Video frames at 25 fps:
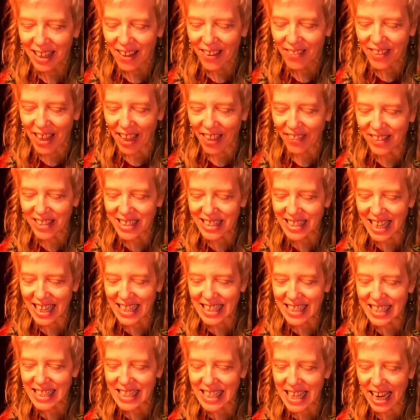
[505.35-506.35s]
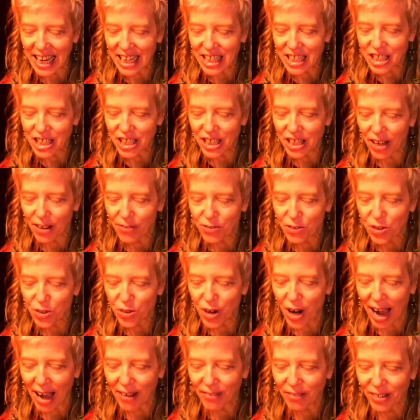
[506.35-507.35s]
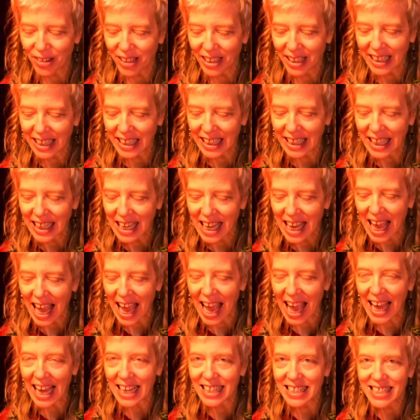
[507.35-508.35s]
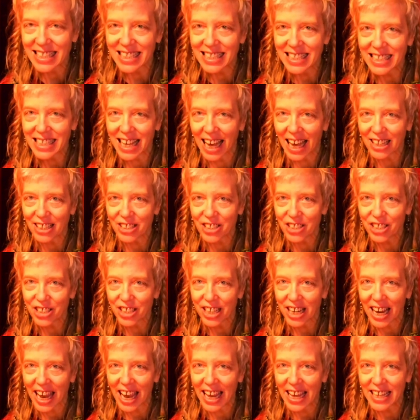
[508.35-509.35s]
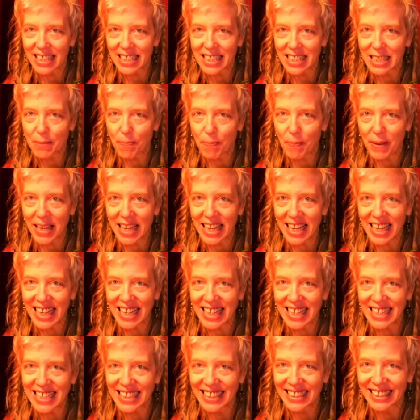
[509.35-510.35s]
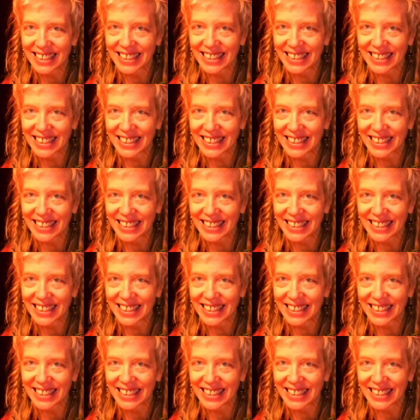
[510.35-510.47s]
than the sensation of traveling at such a speed.